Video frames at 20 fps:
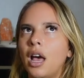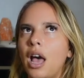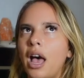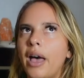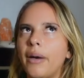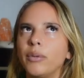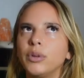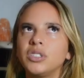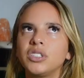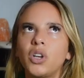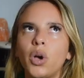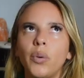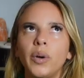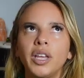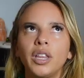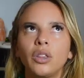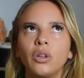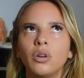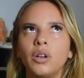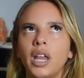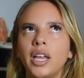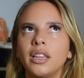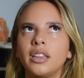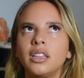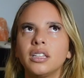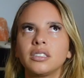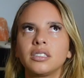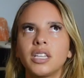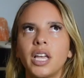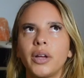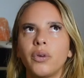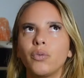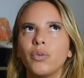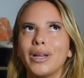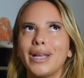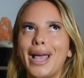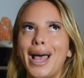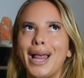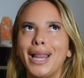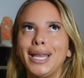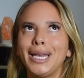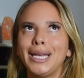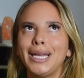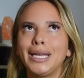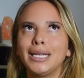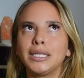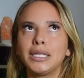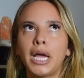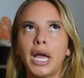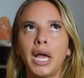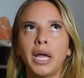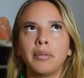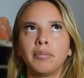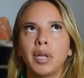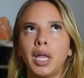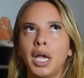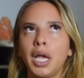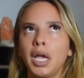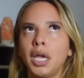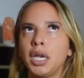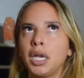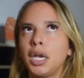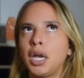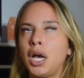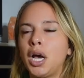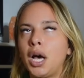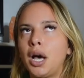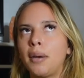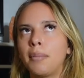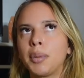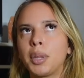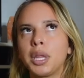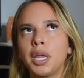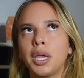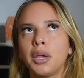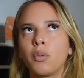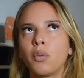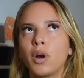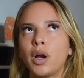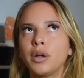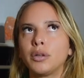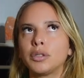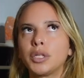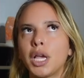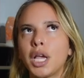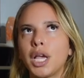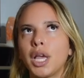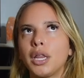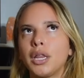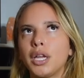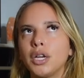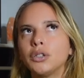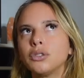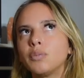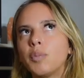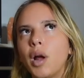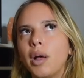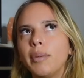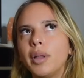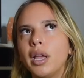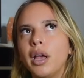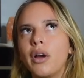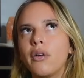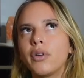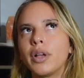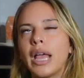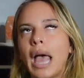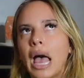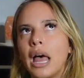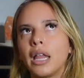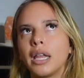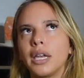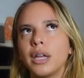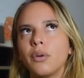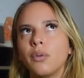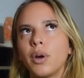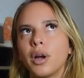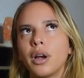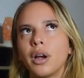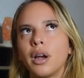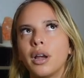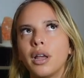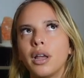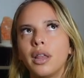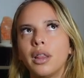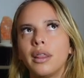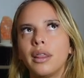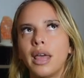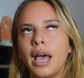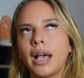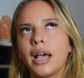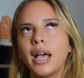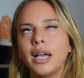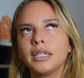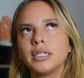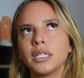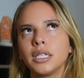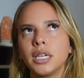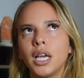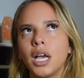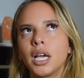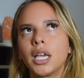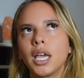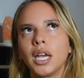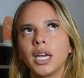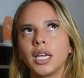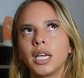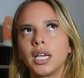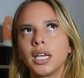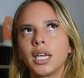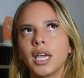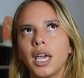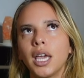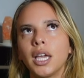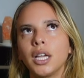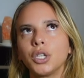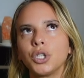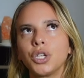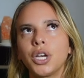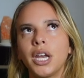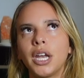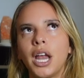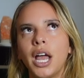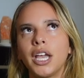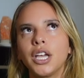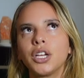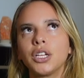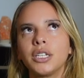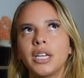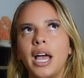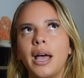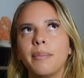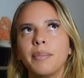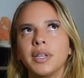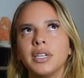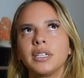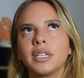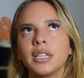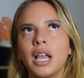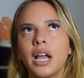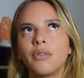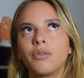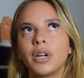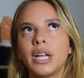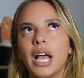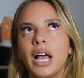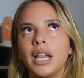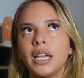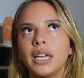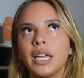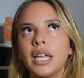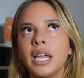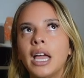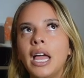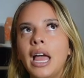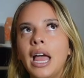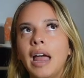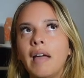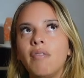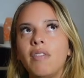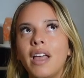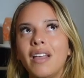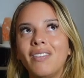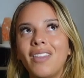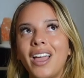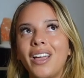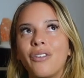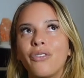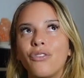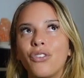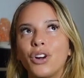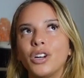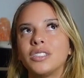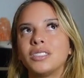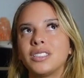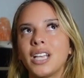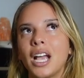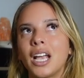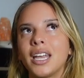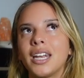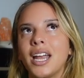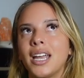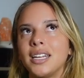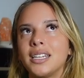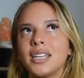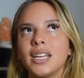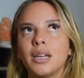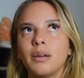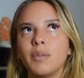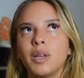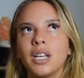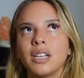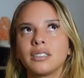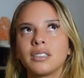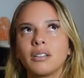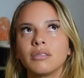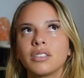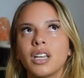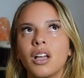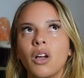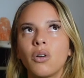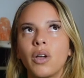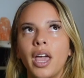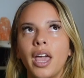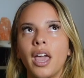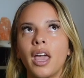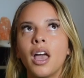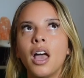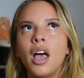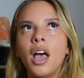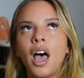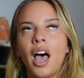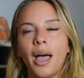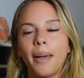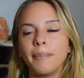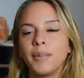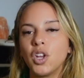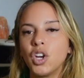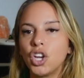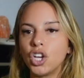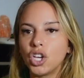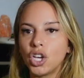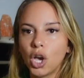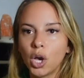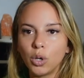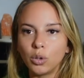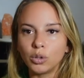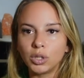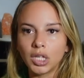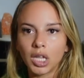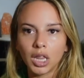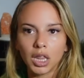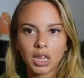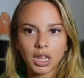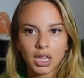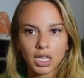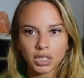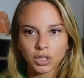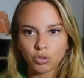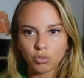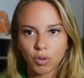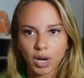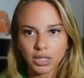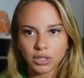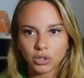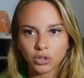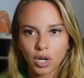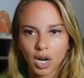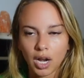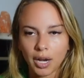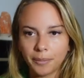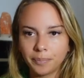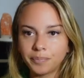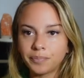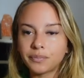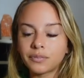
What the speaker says: I was going through like this like reality timeline hop thing where I was like, there's probably a reality where that guy's not getting engaged and I could tap into that reality. And then like for a second I did, because I was like, okay, I'm going to go to this restaurant,